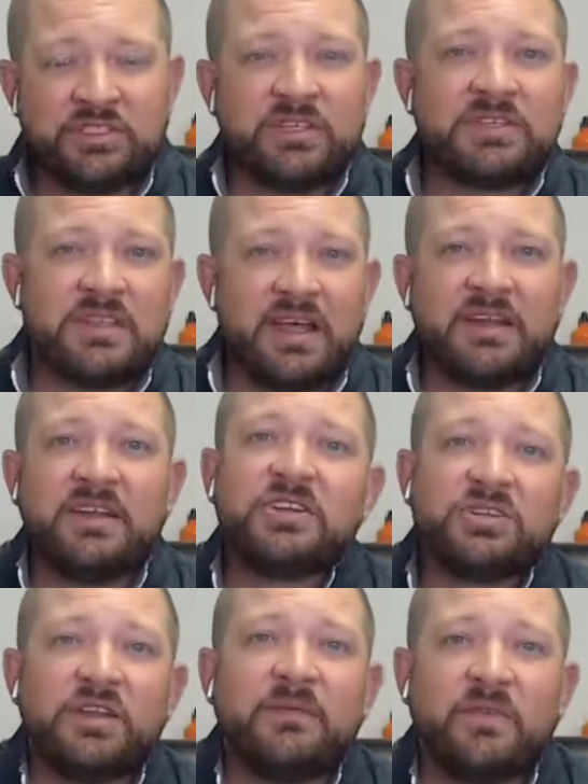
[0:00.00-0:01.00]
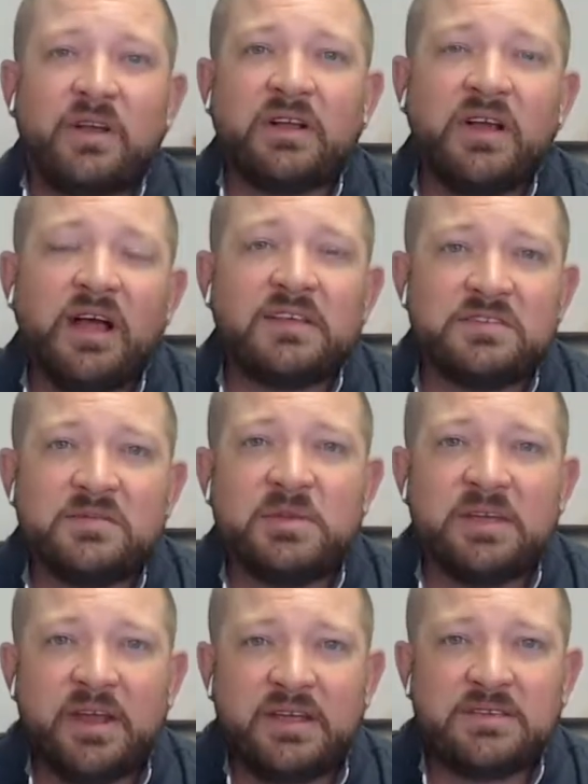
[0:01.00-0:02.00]
just that initial upfront cost to be
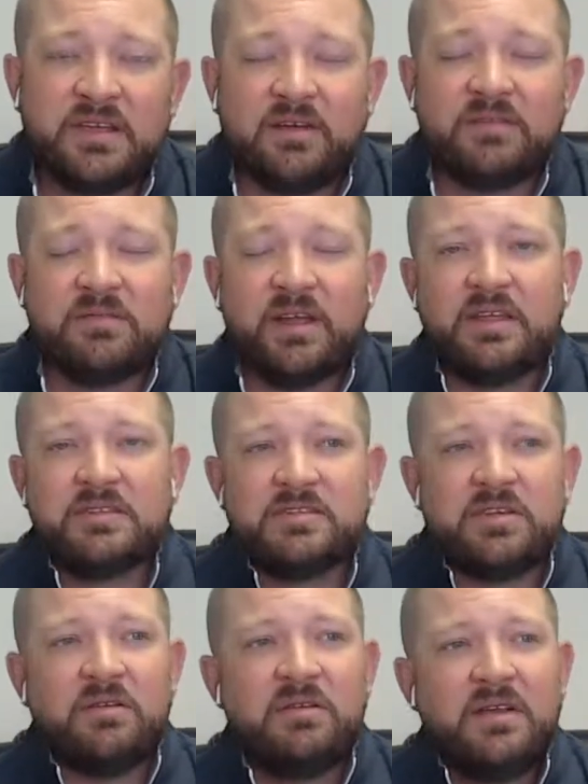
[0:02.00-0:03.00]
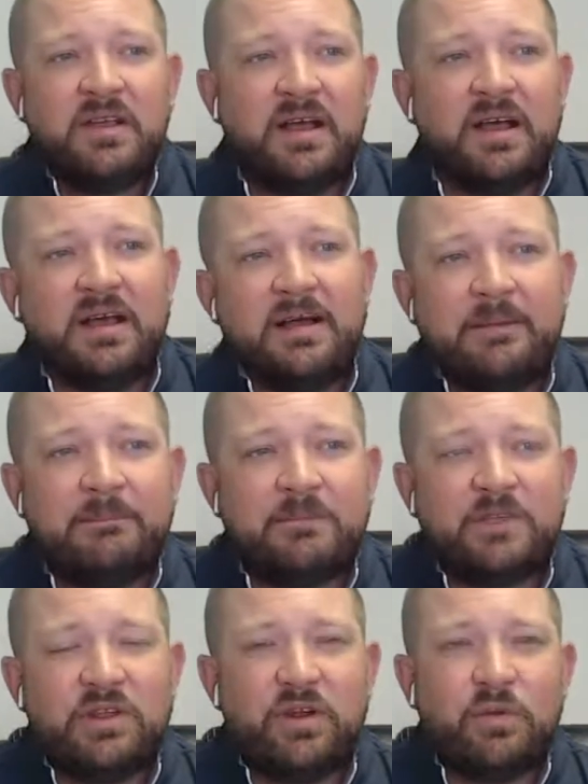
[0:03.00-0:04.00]
an ISO, right? So,
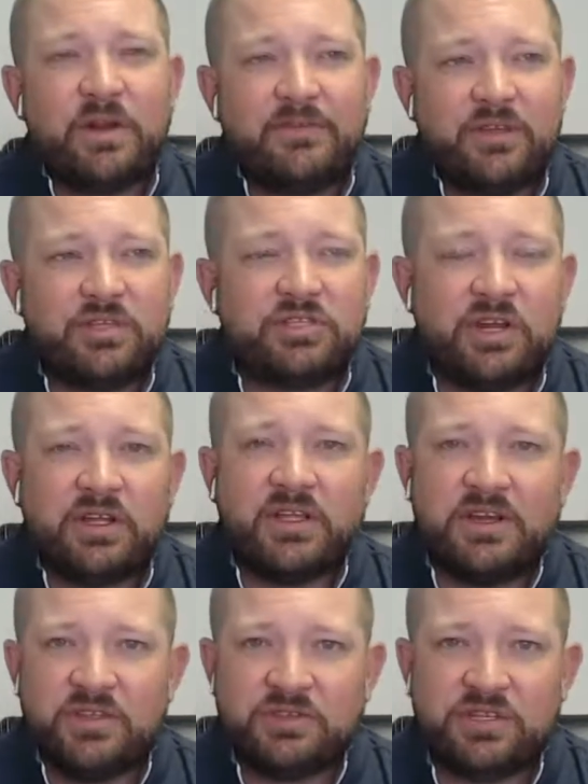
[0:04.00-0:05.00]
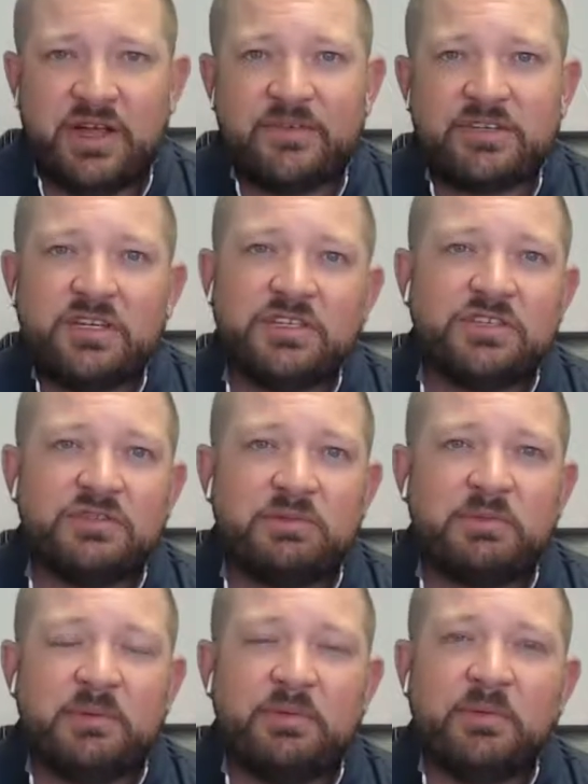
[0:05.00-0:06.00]
whenever you start getting to those conversations with
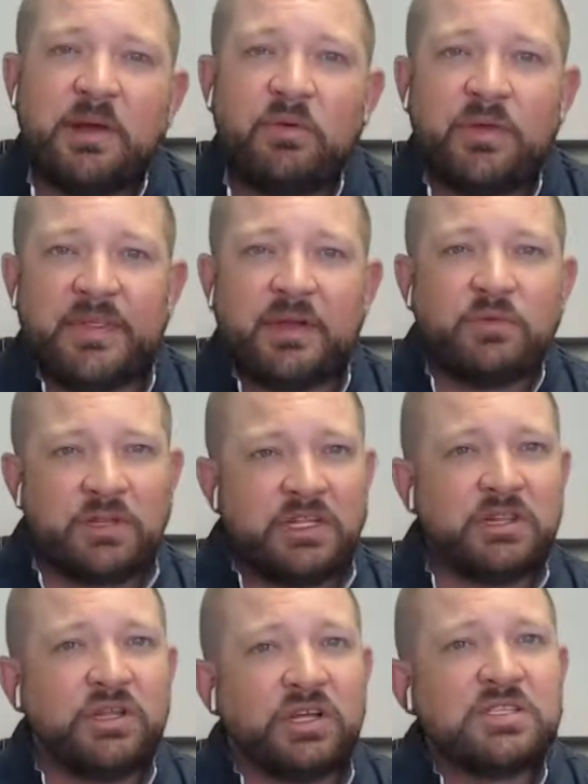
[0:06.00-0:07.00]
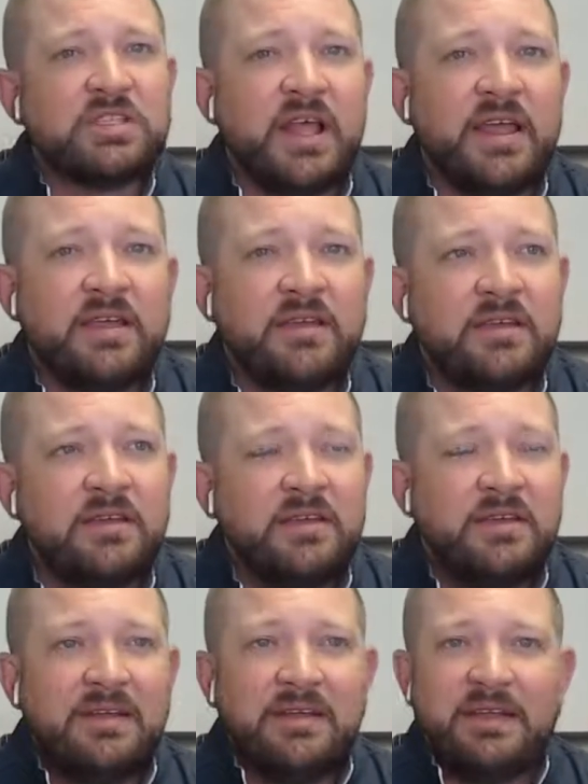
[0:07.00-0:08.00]
people about what that really looks like,
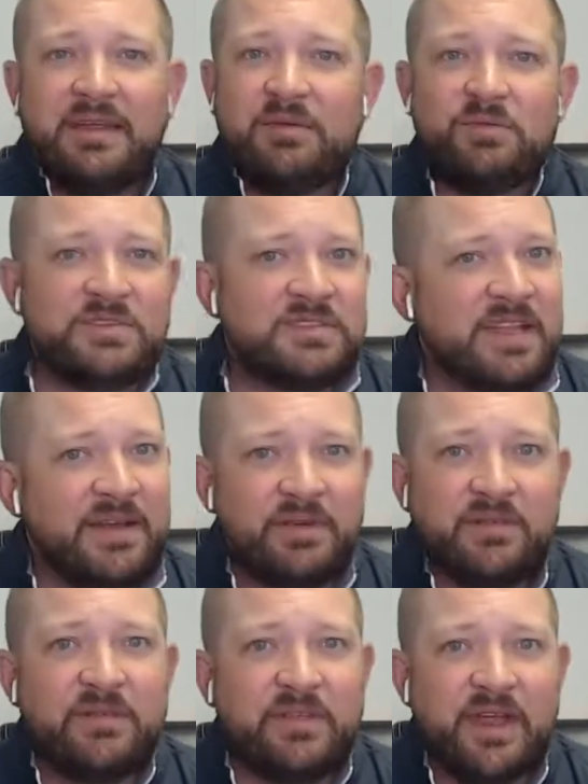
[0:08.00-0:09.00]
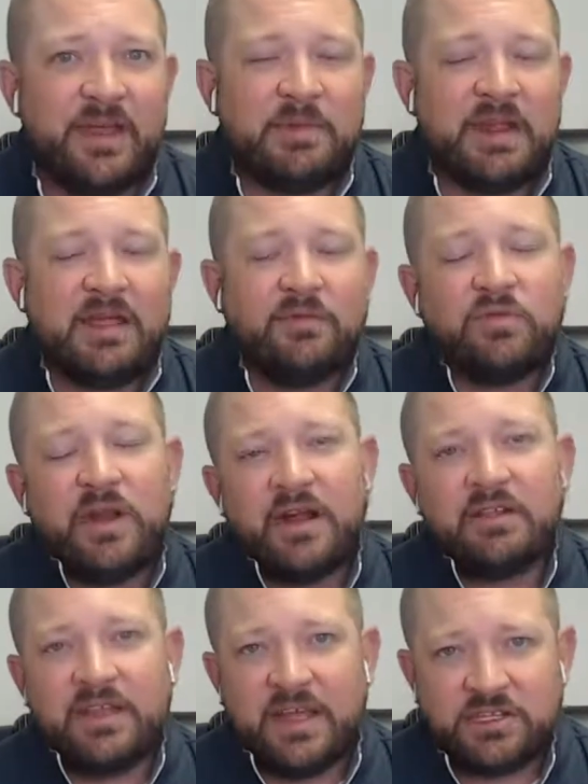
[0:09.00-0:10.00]
it was never for them, and
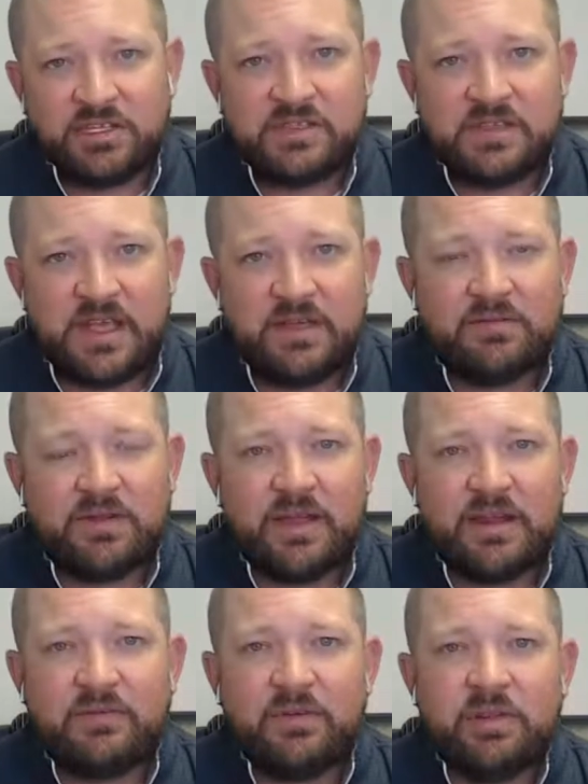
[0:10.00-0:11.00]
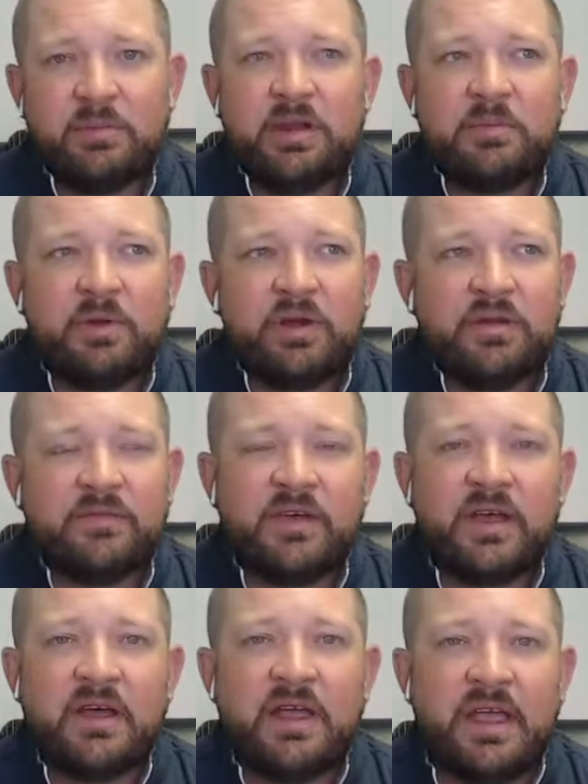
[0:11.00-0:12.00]
rarely, I should say, right? I've only been a part of
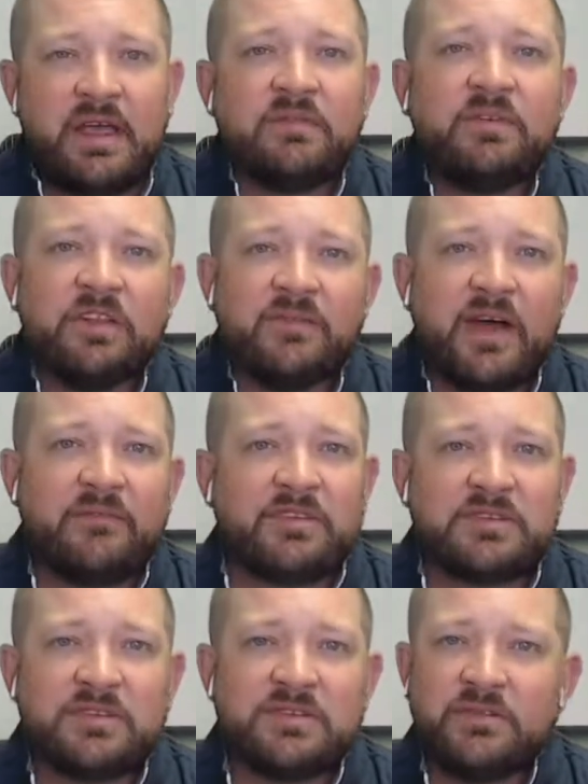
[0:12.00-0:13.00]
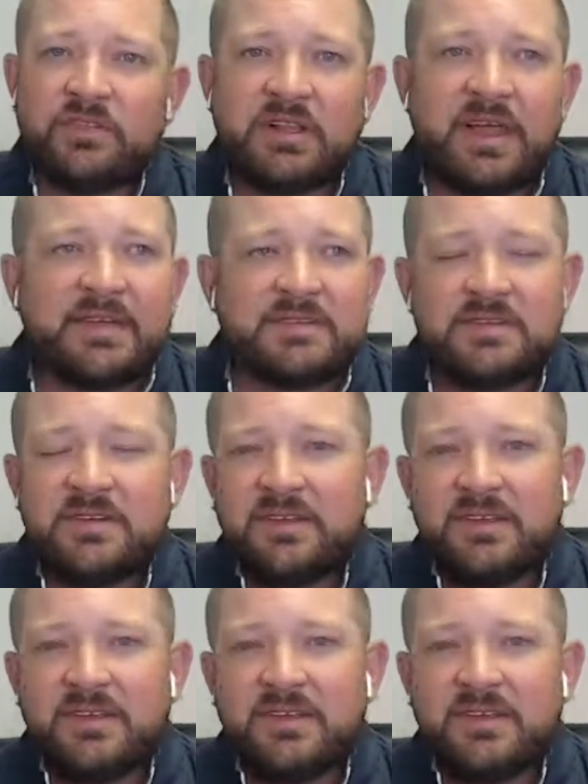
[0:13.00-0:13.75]
a handful of offices over the last,